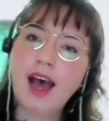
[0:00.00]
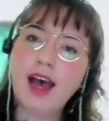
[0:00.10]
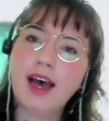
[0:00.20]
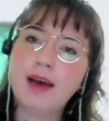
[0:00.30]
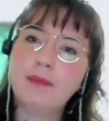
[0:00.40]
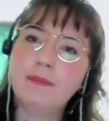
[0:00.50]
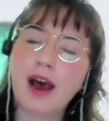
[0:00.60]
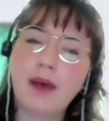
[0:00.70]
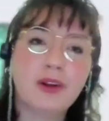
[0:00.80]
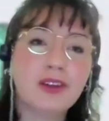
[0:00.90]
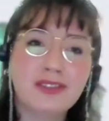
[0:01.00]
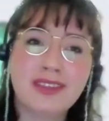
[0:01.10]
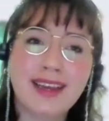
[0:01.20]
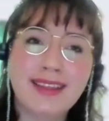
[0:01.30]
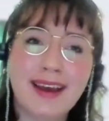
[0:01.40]
I would also
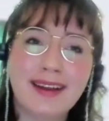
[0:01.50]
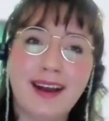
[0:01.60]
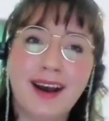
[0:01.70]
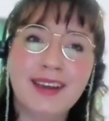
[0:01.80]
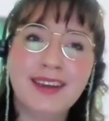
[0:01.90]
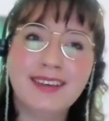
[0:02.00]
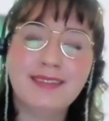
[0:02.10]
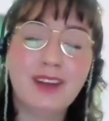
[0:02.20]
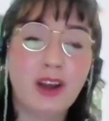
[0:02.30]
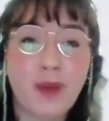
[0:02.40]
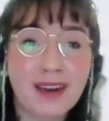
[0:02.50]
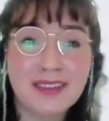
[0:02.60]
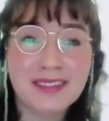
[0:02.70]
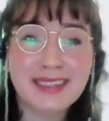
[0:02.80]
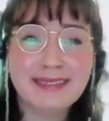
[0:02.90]
say that I love
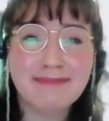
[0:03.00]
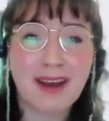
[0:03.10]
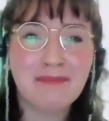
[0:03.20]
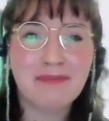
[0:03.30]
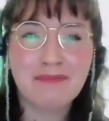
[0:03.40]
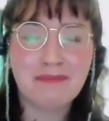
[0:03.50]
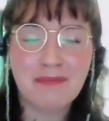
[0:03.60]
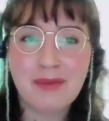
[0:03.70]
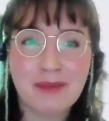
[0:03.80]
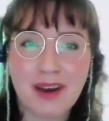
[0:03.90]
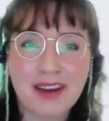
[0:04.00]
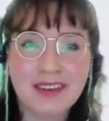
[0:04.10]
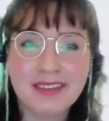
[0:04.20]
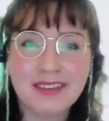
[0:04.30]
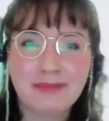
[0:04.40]
policy. Maybe I'm
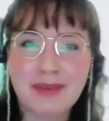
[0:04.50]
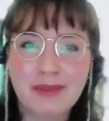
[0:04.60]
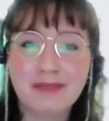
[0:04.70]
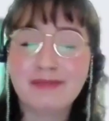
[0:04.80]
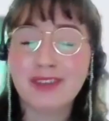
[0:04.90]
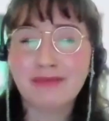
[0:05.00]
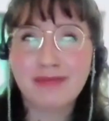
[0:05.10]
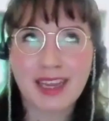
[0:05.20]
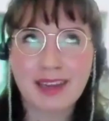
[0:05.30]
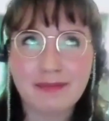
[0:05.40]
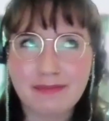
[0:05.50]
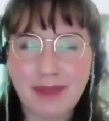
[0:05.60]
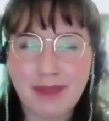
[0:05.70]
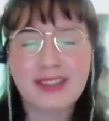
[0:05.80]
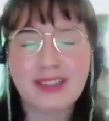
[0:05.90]
biased. Some people don't think
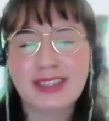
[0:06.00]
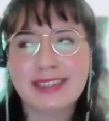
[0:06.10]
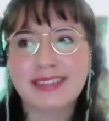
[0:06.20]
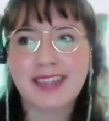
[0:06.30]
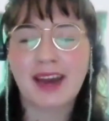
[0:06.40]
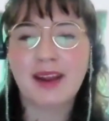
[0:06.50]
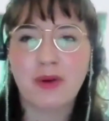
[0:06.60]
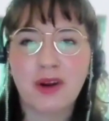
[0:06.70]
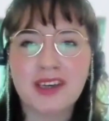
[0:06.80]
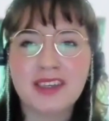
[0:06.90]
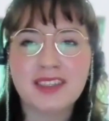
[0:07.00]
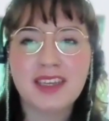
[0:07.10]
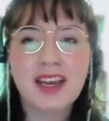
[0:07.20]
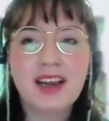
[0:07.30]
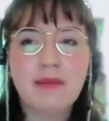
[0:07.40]
policy is that important,
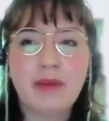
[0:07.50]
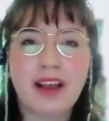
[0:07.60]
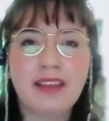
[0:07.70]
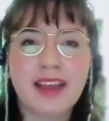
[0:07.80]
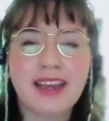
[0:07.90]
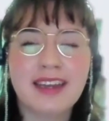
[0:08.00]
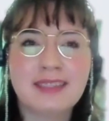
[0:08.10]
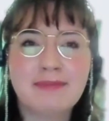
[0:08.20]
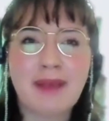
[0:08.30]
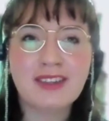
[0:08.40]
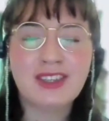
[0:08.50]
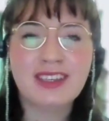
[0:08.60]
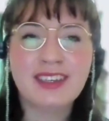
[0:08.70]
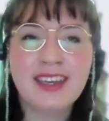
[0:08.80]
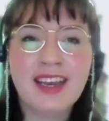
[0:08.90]
but I think in
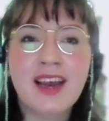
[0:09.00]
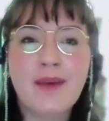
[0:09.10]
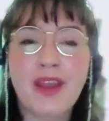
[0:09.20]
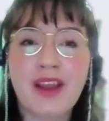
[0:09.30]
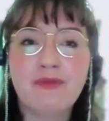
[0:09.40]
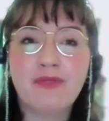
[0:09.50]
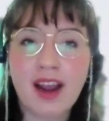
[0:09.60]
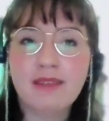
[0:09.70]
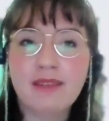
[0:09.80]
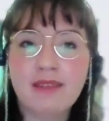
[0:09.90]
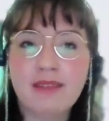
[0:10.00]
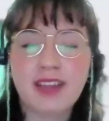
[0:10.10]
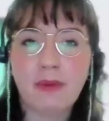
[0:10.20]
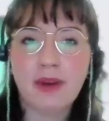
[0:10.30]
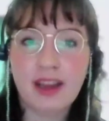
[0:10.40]
especially the environment
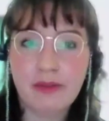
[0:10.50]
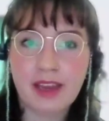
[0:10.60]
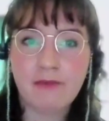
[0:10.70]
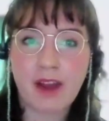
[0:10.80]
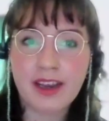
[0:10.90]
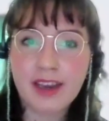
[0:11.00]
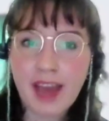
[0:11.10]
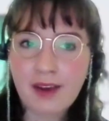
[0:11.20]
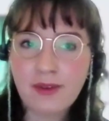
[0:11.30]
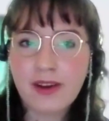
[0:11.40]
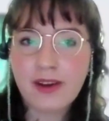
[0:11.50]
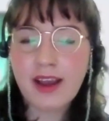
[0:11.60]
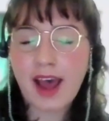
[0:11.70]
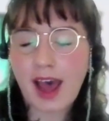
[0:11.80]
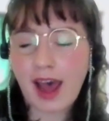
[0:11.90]
that we're living in right now,
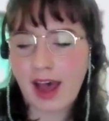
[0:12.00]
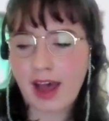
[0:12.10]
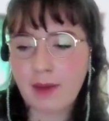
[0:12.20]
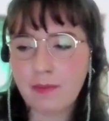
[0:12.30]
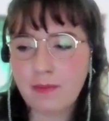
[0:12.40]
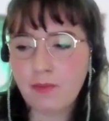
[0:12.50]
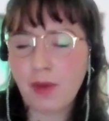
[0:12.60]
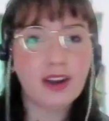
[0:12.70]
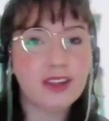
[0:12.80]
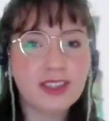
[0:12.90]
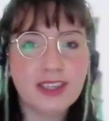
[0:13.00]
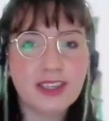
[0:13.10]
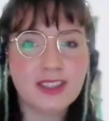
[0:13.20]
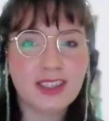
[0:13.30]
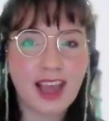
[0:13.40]

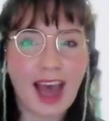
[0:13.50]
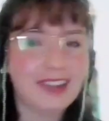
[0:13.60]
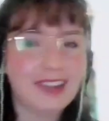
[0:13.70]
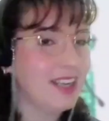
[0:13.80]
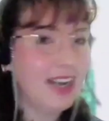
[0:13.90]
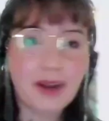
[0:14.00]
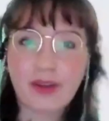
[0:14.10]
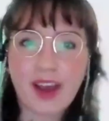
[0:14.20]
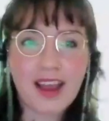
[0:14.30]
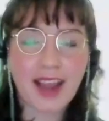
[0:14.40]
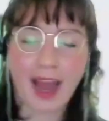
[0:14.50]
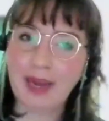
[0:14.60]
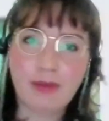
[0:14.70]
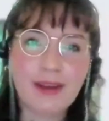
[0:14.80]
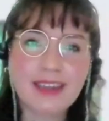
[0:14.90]
Policies and solidifying
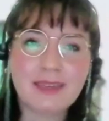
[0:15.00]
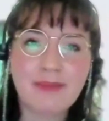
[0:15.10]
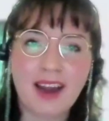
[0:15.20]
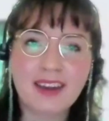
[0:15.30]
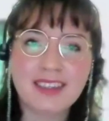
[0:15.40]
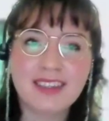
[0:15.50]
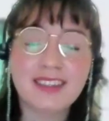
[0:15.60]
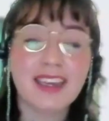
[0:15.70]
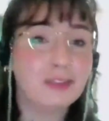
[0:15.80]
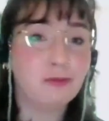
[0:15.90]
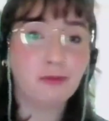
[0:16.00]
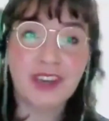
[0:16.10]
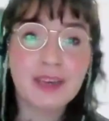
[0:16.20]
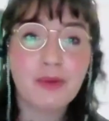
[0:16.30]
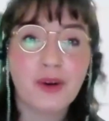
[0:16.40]
and implementing policies is
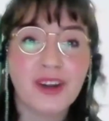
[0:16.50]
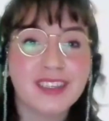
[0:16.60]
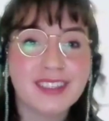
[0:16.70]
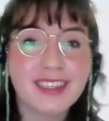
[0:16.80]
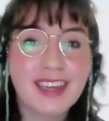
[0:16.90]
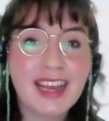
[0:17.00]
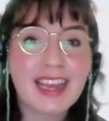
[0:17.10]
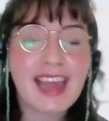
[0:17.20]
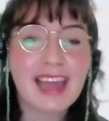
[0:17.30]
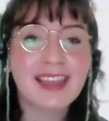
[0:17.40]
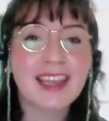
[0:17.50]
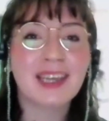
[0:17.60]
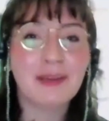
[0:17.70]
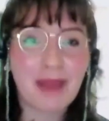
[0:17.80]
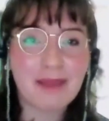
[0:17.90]
really important. Get things
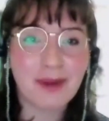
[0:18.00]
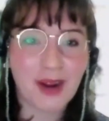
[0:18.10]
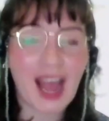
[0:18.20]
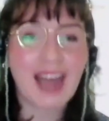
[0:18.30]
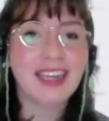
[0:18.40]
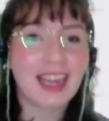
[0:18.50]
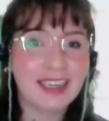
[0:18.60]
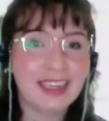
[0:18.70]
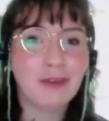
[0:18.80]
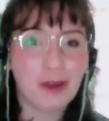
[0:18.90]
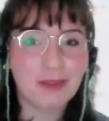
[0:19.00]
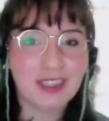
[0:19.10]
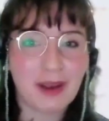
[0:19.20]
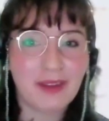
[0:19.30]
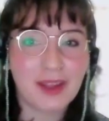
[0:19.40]
on paper and get an
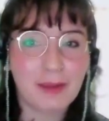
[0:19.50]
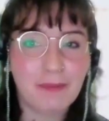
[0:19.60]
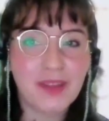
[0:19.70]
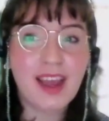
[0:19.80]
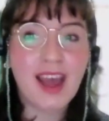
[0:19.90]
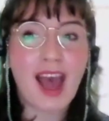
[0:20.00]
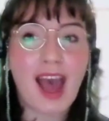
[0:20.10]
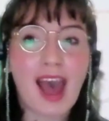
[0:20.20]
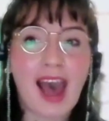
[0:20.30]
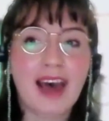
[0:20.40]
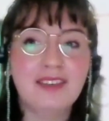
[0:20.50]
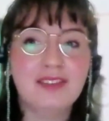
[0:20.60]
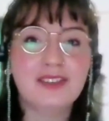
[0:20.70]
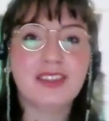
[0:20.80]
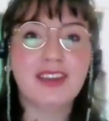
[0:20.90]
agreement about them.
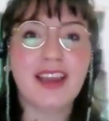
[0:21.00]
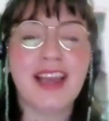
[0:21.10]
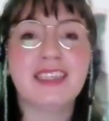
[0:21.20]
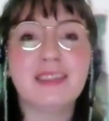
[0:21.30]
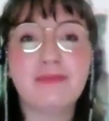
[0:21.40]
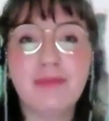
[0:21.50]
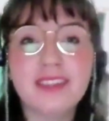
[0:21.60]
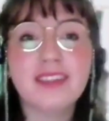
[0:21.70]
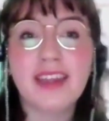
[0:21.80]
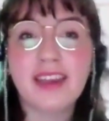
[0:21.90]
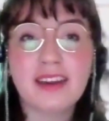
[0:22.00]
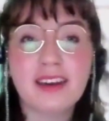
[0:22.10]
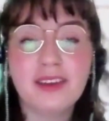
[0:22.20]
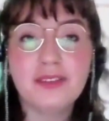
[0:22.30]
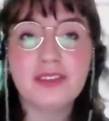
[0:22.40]
And explicitly
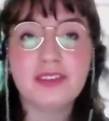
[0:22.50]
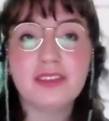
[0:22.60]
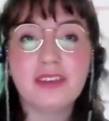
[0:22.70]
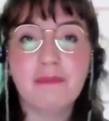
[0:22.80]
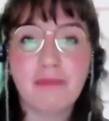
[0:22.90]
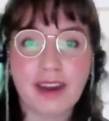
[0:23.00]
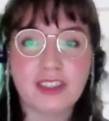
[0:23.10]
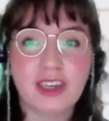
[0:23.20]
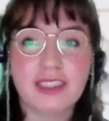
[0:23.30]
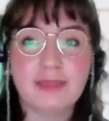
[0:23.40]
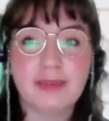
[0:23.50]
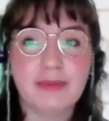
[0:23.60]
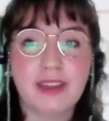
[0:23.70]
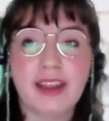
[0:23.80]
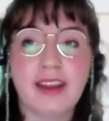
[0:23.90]
include marginalized
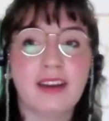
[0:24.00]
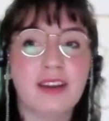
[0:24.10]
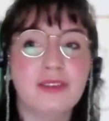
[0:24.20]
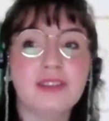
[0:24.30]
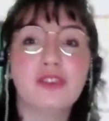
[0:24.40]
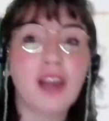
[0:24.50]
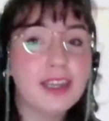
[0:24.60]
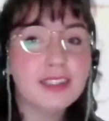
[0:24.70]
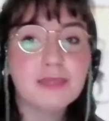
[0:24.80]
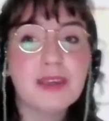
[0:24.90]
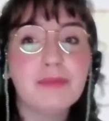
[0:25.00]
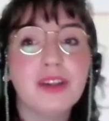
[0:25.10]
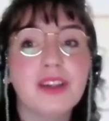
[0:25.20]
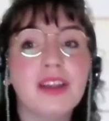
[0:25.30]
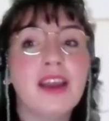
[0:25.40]
people, include trans
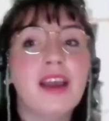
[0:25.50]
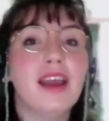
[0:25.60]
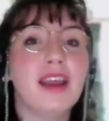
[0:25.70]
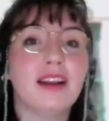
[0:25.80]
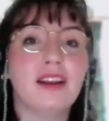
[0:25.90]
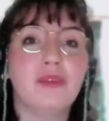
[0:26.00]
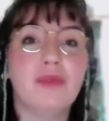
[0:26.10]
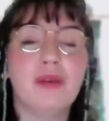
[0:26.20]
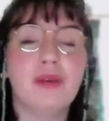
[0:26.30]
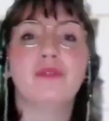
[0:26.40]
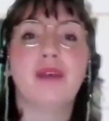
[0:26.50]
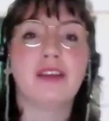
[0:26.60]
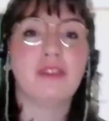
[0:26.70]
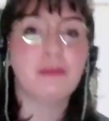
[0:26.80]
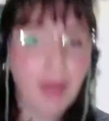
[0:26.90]
people, include people from
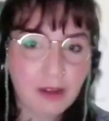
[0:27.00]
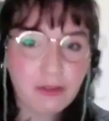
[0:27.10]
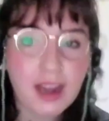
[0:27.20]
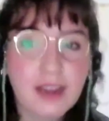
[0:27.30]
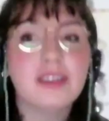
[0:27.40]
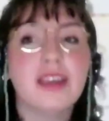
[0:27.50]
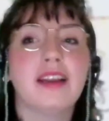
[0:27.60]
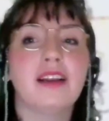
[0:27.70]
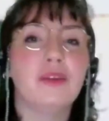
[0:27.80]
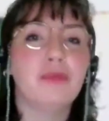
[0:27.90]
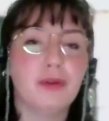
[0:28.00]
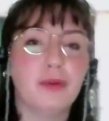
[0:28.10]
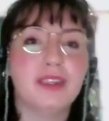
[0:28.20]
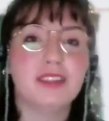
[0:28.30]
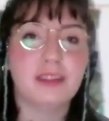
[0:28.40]
migrant backgrounds, include
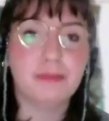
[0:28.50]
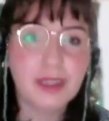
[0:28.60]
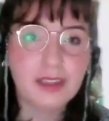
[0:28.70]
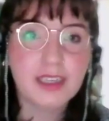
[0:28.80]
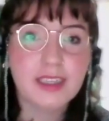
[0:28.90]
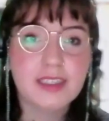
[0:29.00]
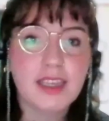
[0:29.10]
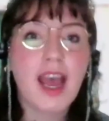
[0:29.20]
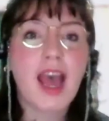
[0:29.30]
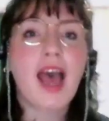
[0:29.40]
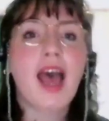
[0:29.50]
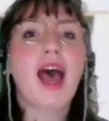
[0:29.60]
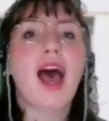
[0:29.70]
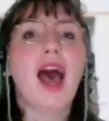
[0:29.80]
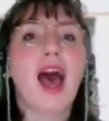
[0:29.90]
people with disabilities,
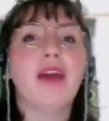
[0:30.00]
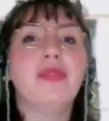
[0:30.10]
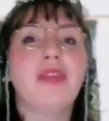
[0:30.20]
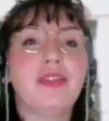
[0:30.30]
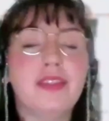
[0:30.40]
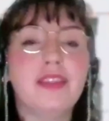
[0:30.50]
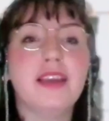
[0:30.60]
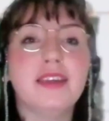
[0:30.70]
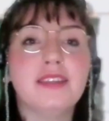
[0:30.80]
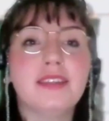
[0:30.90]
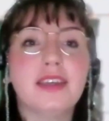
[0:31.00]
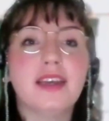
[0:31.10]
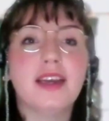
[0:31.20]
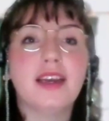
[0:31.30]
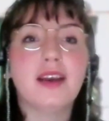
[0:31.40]
that these,
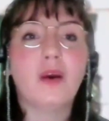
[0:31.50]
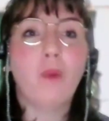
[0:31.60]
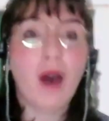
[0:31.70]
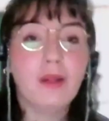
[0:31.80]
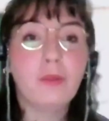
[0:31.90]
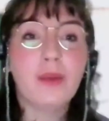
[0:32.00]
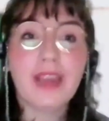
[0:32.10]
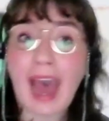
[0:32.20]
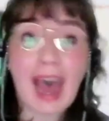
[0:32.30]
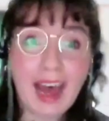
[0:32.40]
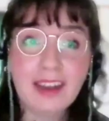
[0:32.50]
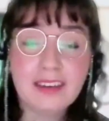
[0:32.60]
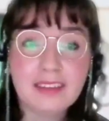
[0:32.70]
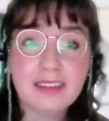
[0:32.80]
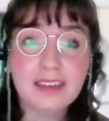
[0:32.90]
while we
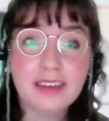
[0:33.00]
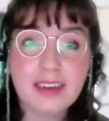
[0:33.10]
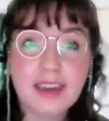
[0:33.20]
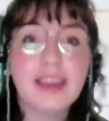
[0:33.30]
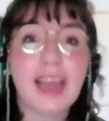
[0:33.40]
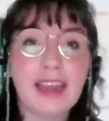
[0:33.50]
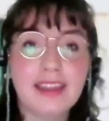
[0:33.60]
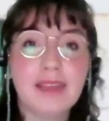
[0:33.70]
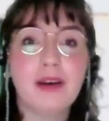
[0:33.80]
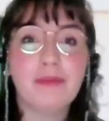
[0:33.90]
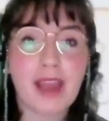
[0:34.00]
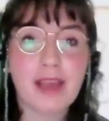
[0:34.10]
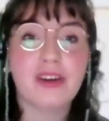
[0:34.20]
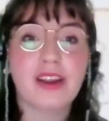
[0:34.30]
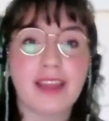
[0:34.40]
can get them on
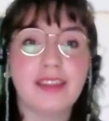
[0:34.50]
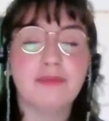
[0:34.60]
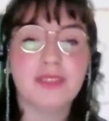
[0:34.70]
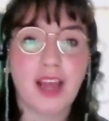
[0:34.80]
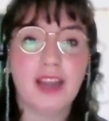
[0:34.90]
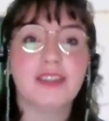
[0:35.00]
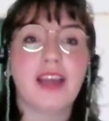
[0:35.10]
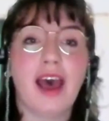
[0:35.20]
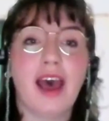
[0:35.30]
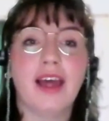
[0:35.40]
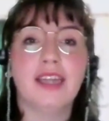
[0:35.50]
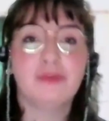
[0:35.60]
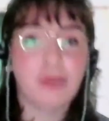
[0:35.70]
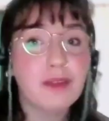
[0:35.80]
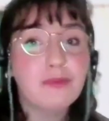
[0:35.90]
paper, get them solid
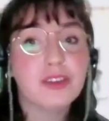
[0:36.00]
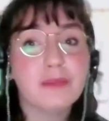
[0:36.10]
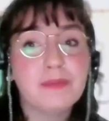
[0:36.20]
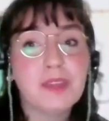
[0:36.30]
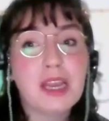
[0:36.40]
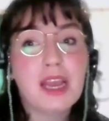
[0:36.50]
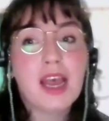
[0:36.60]
and fight for them.